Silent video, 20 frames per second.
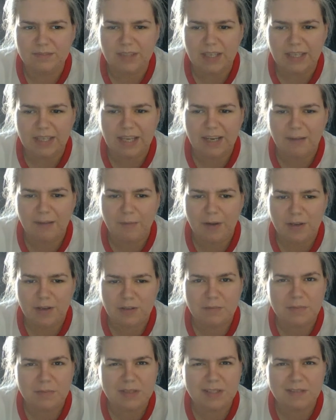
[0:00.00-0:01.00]
can't
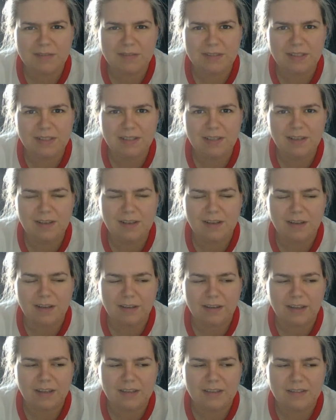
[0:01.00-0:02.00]
imagine myself saying that, and I
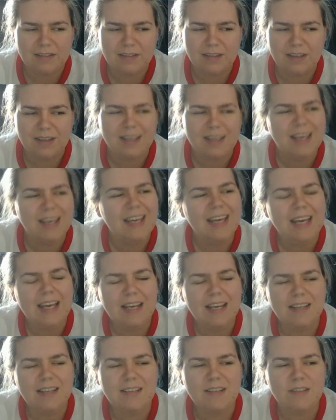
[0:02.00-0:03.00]
guess
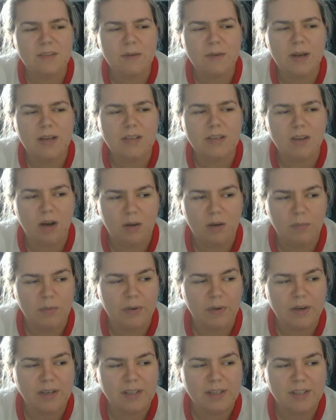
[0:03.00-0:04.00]
it sounds quite
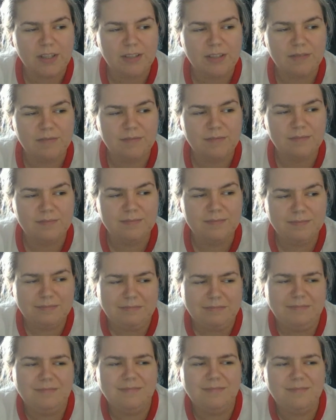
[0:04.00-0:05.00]
tomboyish,
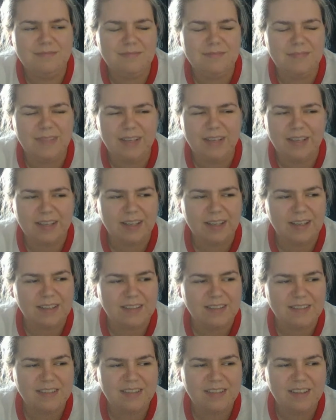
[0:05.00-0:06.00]
I
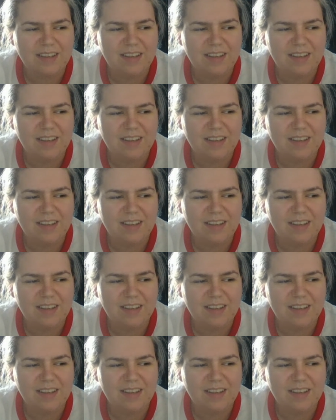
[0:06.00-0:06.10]
guess.